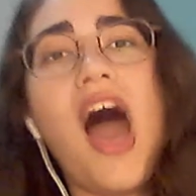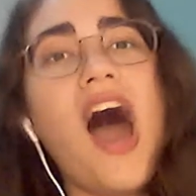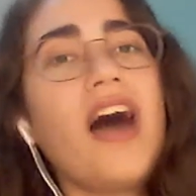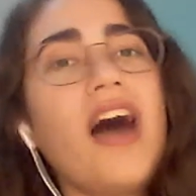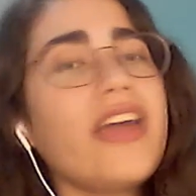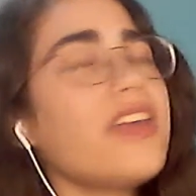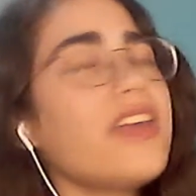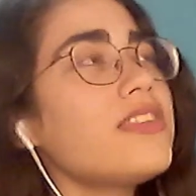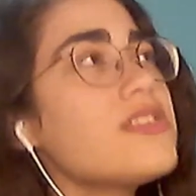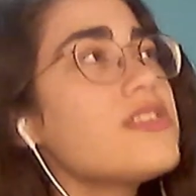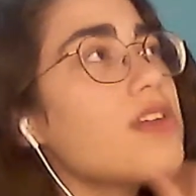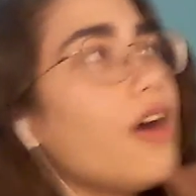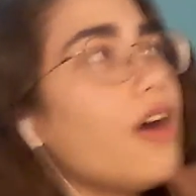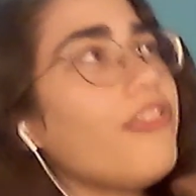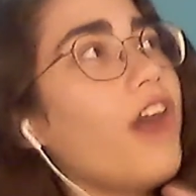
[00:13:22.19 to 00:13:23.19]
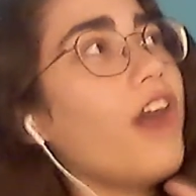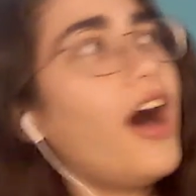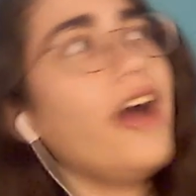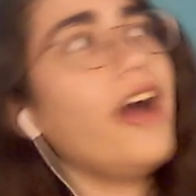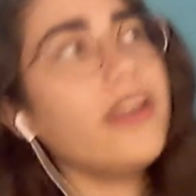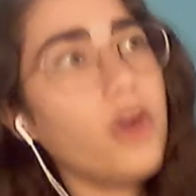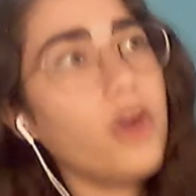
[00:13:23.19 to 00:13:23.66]
height of the
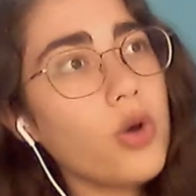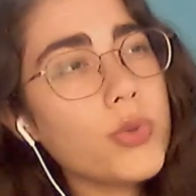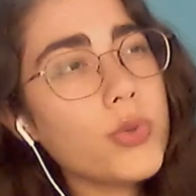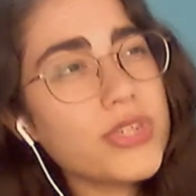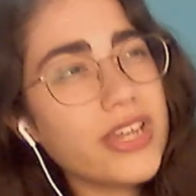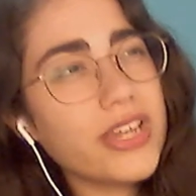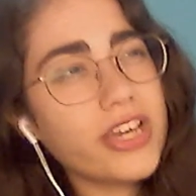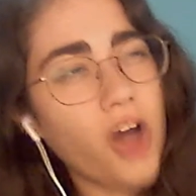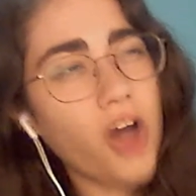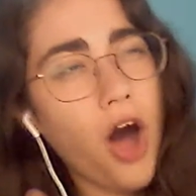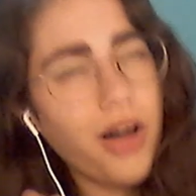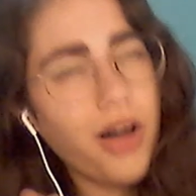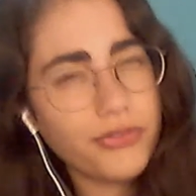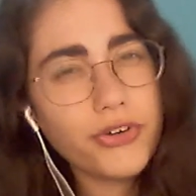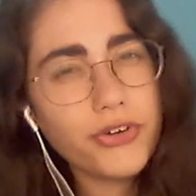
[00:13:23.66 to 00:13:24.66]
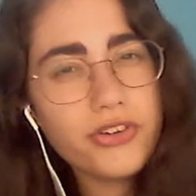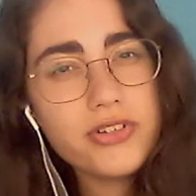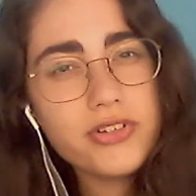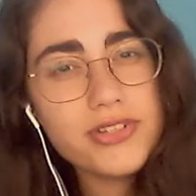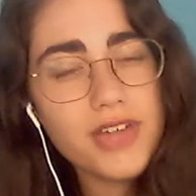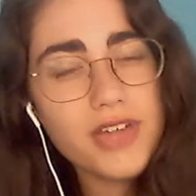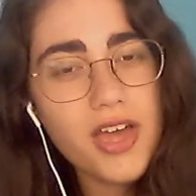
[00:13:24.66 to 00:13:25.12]
high note was like
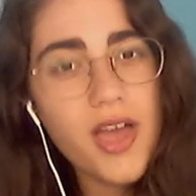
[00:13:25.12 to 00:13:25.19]
covered